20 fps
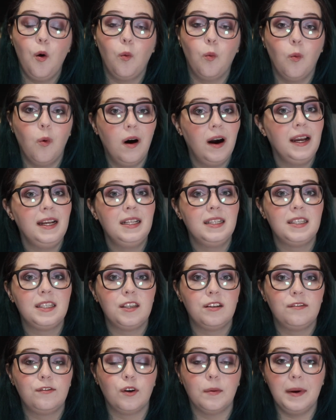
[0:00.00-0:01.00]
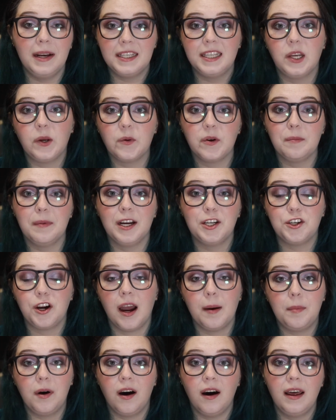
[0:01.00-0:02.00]
Once for messing with my
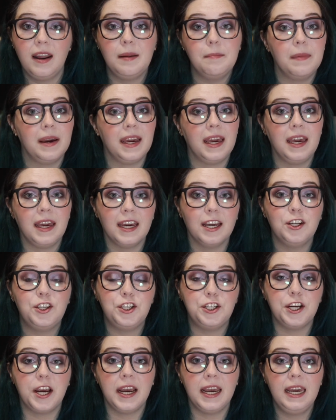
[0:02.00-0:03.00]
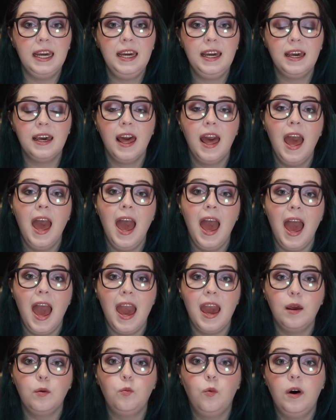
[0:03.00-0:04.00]
tripod and making it shake,
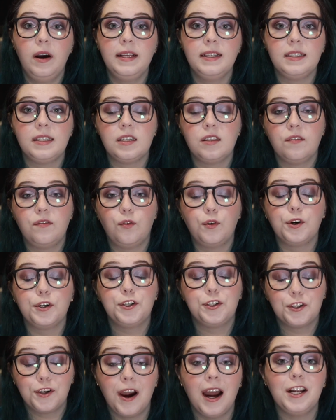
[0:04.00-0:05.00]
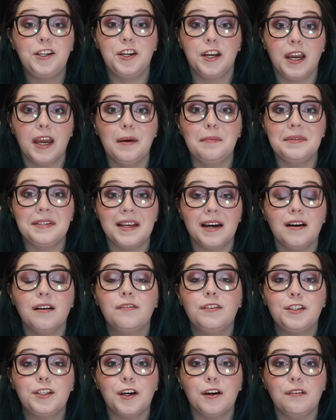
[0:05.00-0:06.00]
and once for scratching
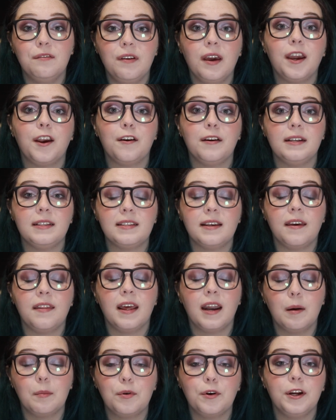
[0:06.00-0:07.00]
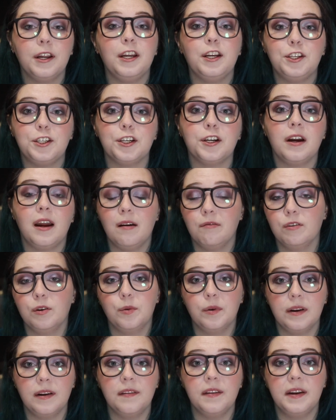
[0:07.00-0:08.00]
himself so vigorously that I'm pretty sure
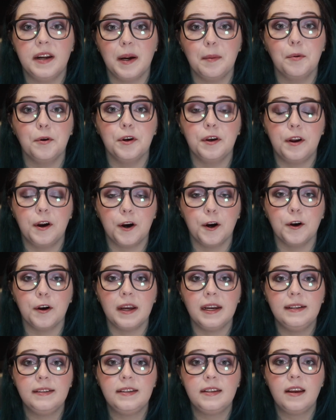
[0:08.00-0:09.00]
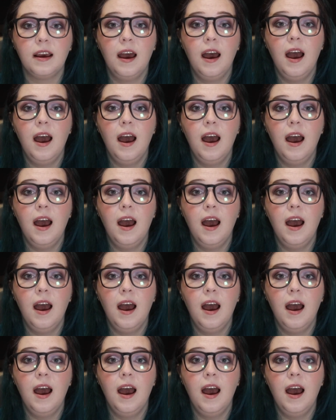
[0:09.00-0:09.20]
everyone in the neighborhood heard it.